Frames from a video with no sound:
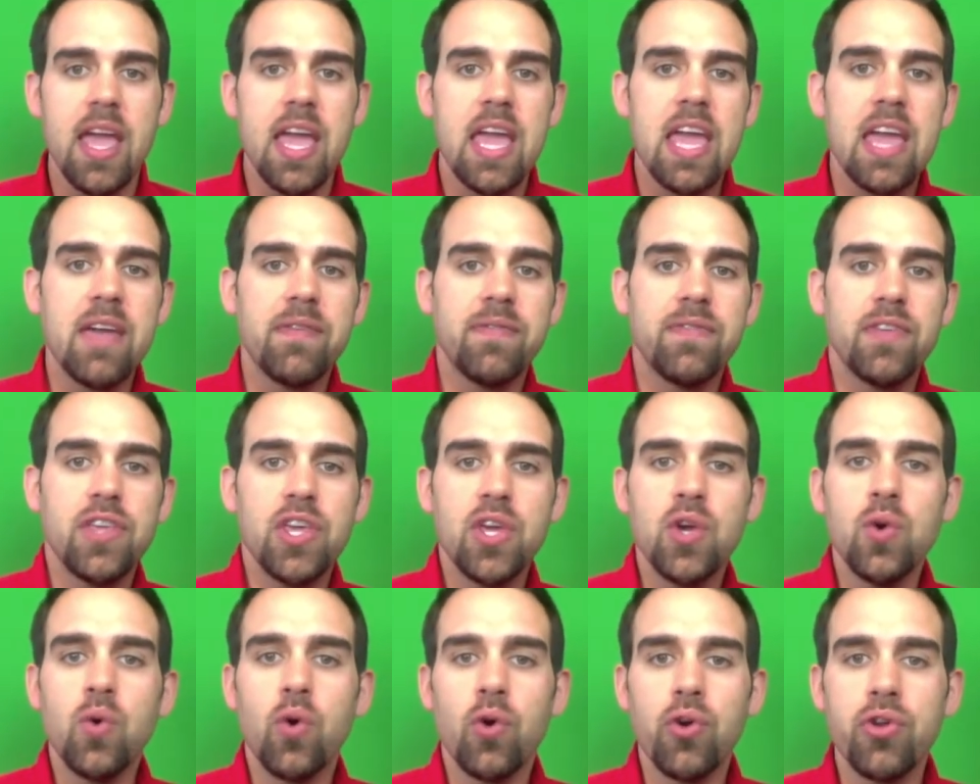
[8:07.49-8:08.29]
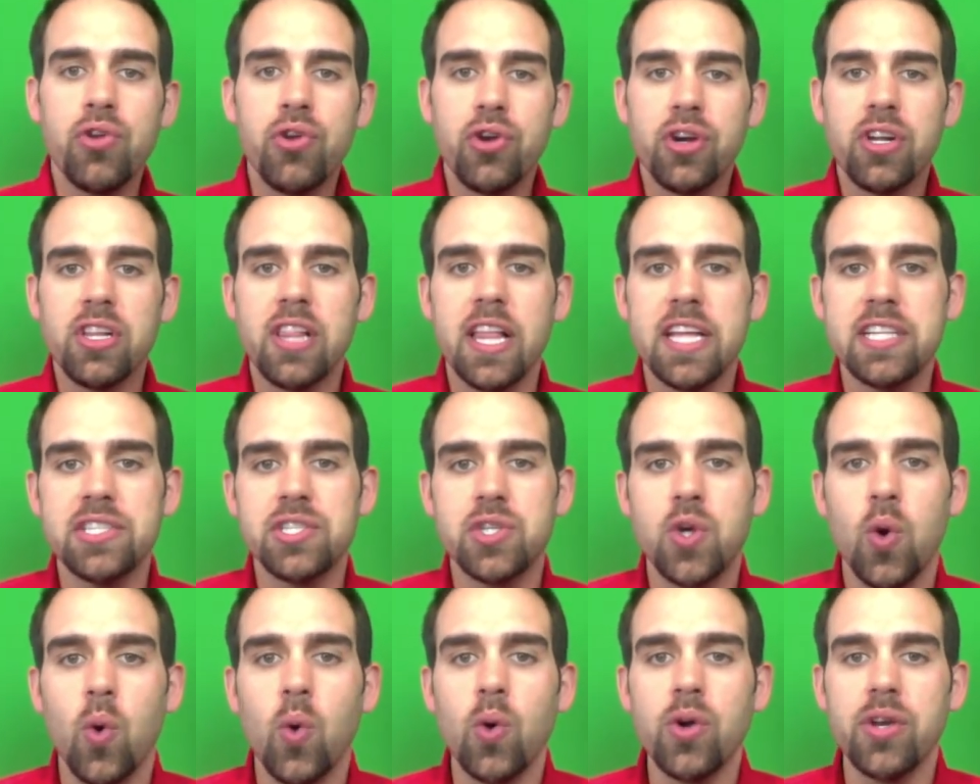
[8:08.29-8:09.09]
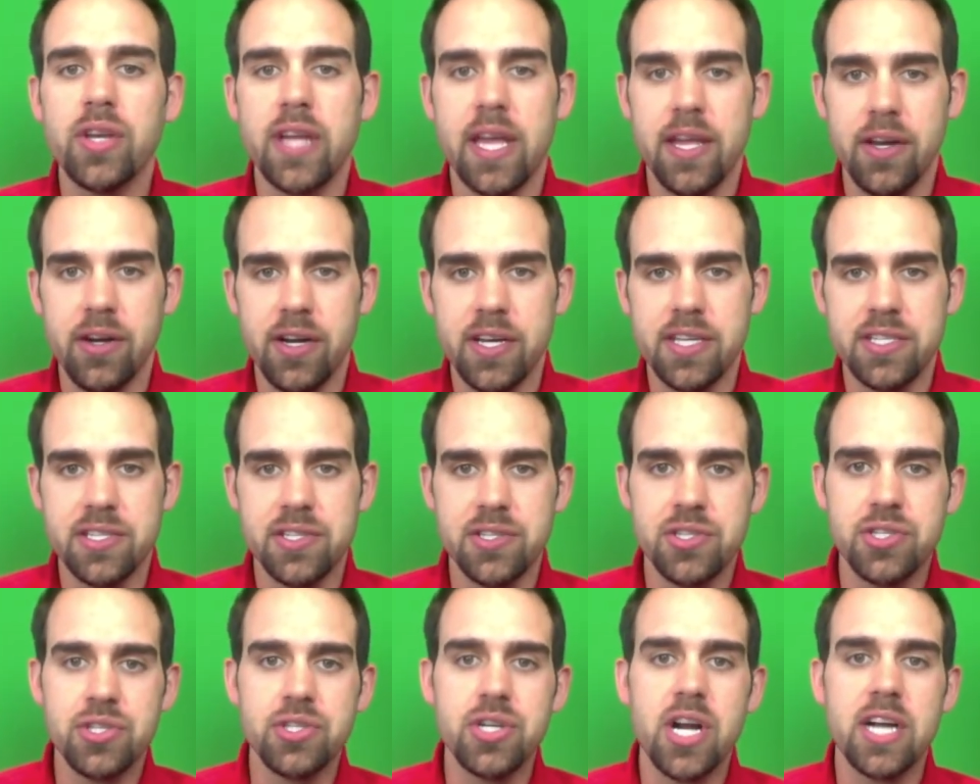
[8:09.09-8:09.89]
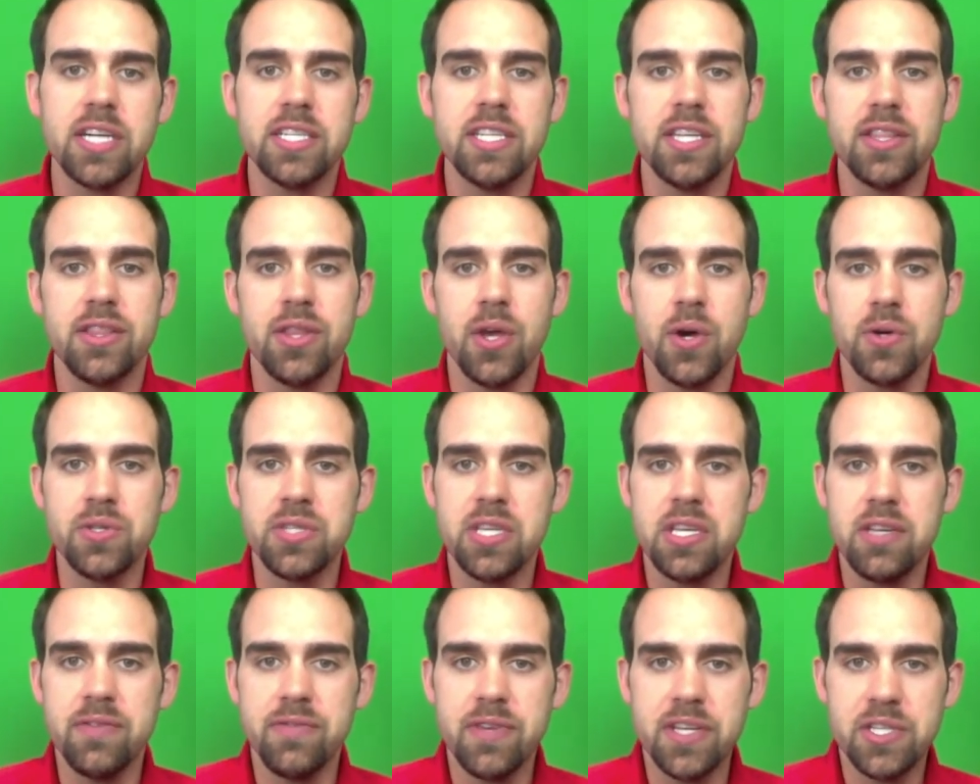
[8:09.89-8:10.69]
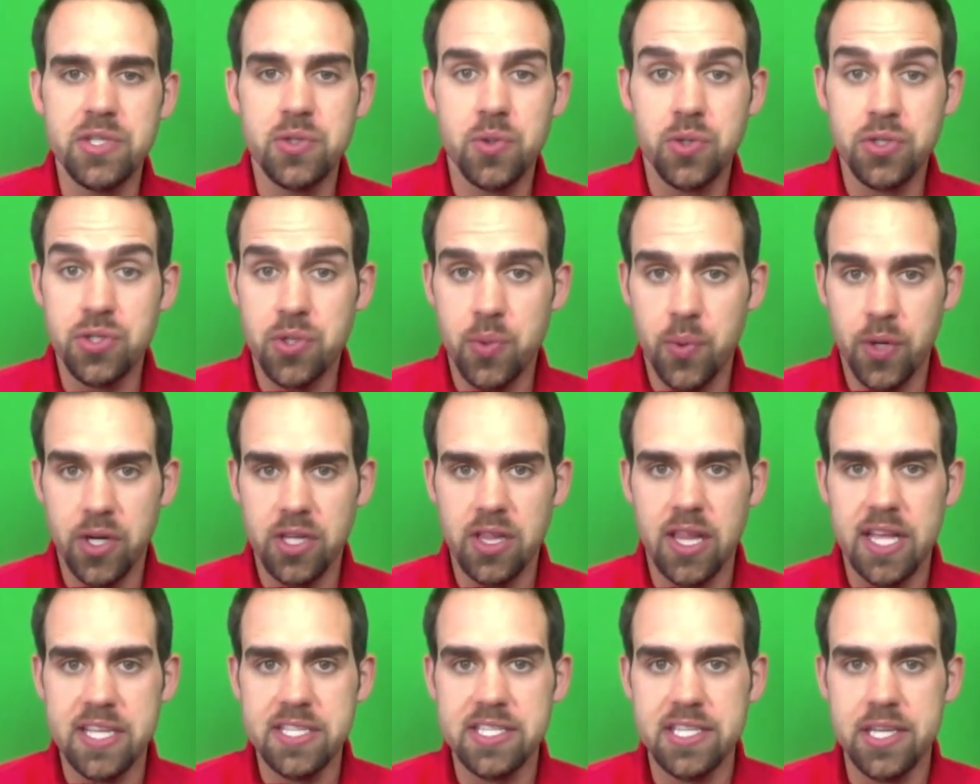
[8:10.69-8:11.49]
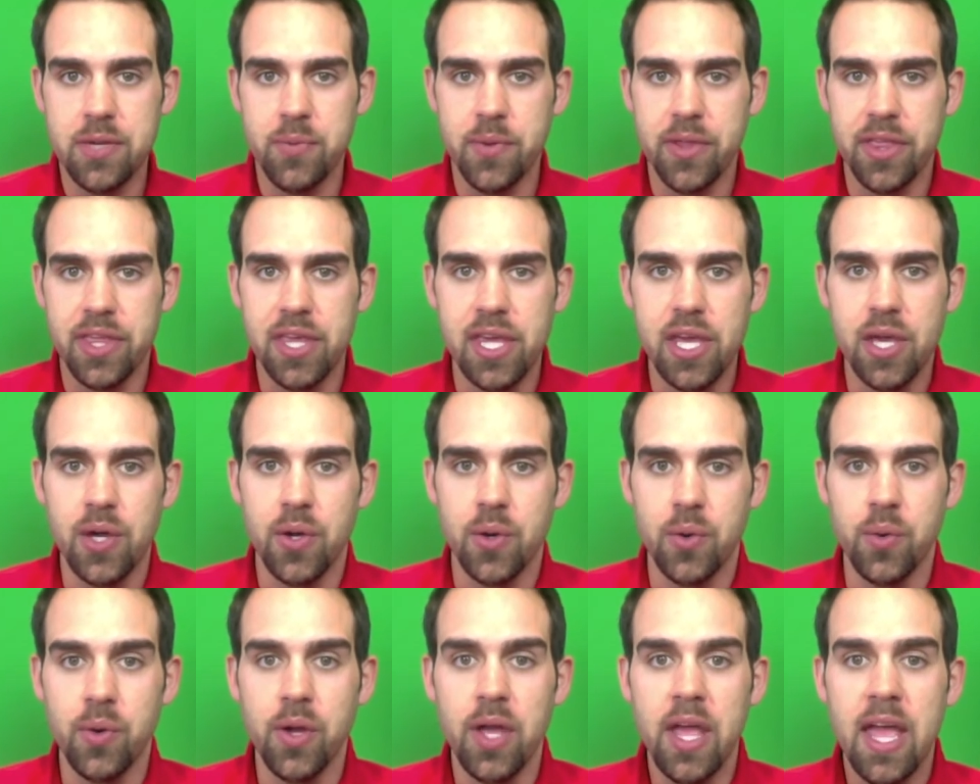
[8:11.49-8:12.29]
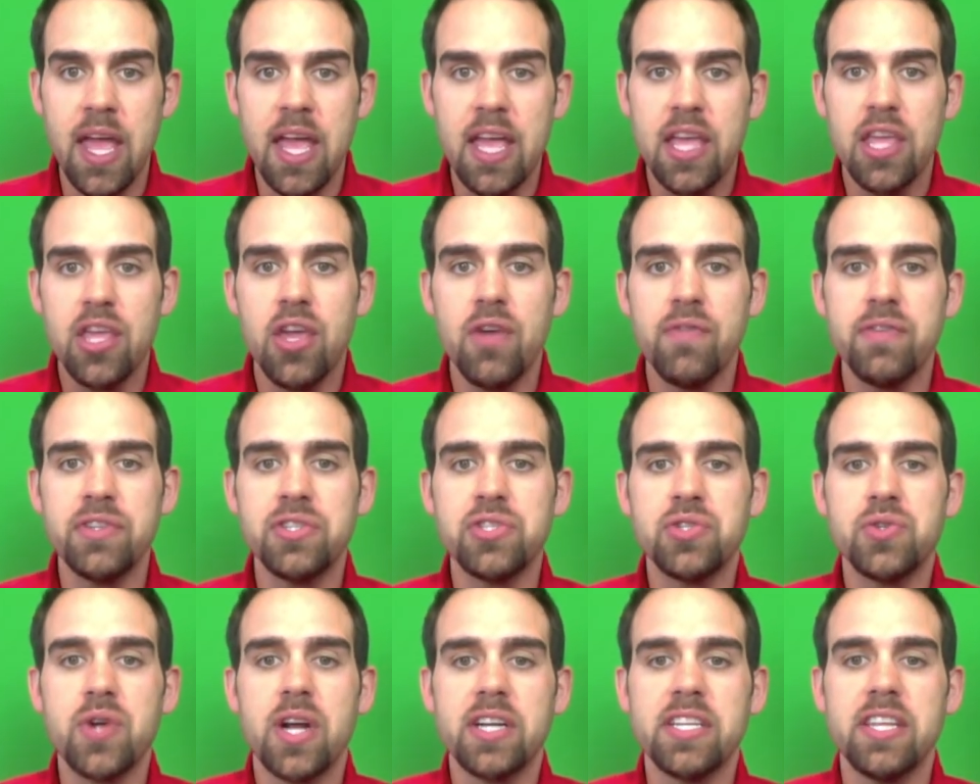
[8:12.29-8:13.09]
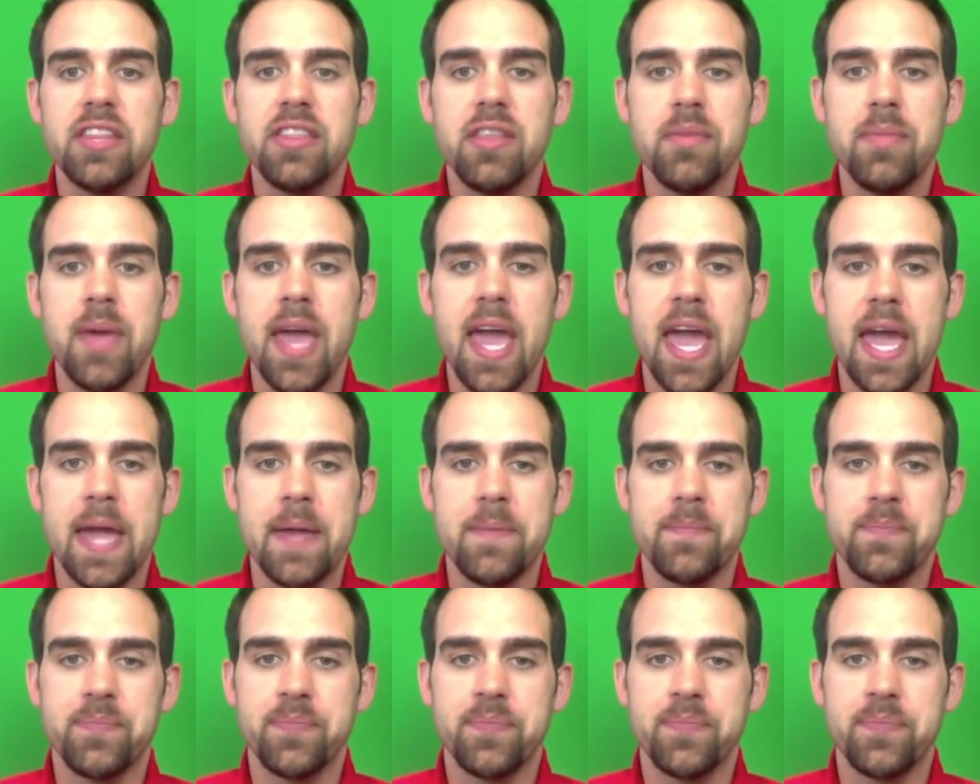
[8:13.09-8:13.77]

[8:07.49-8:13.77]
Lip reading: If you or your cleanse coordinator has instructed those individuals who are cleansing with you, you've instructed them, hey,